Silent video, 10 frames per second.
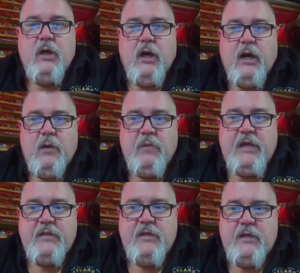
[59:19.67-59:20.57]
Um,
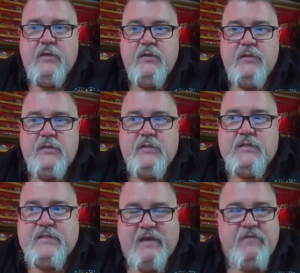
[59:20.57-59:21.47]
he did
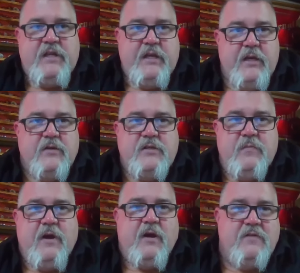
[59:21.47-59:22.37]
70 years in the
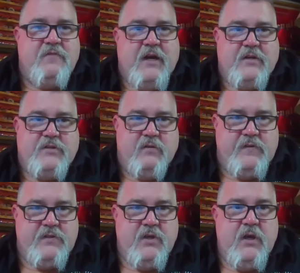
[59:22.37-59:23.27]
American Fire
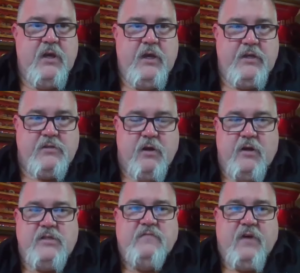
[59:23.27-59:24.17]
Service. He
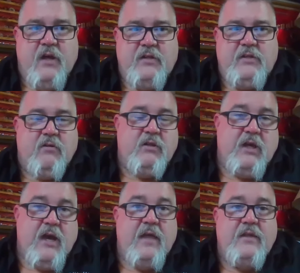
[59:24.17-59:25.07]
started as a volunteer on
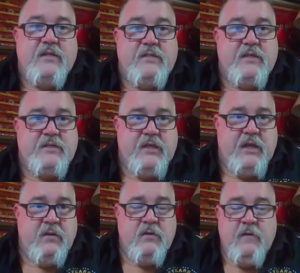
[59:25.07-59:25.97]
Long Island at
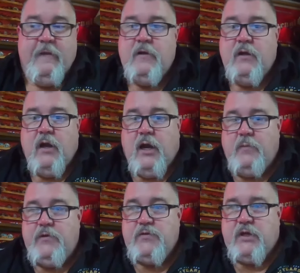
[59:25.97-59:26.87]
16.
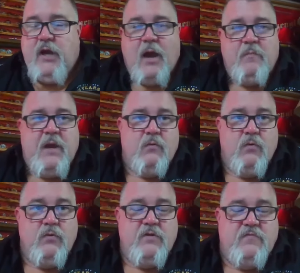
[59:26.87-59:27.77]
Um, he was a combat
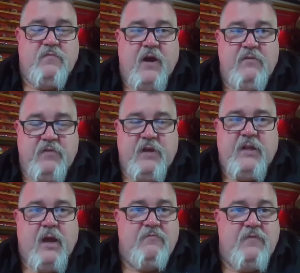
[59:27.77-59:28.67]
wounded vi-
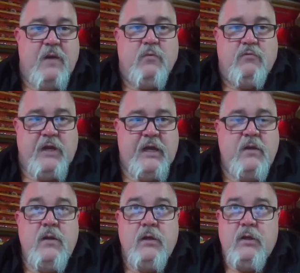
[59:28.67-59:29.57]
Vietnam vet Marine,